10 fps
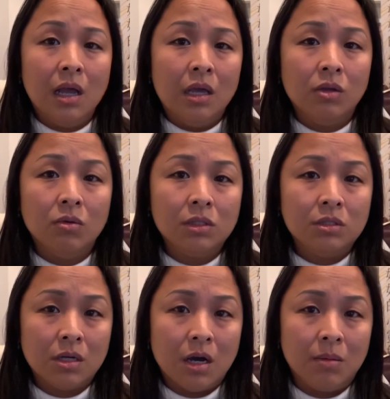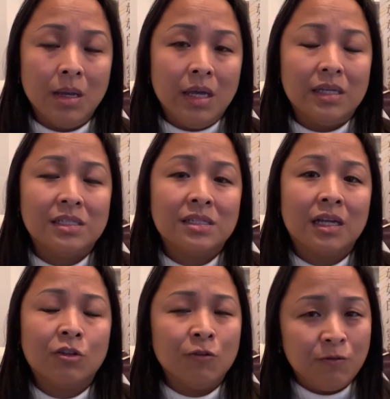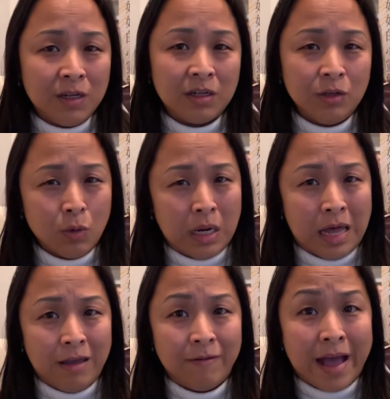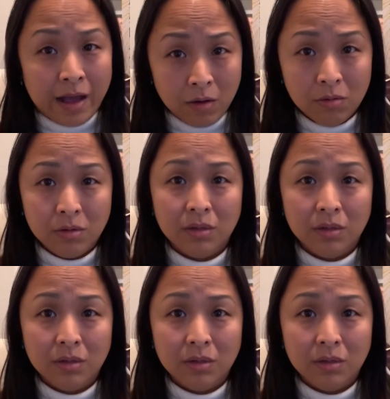your job is not to figure your life out,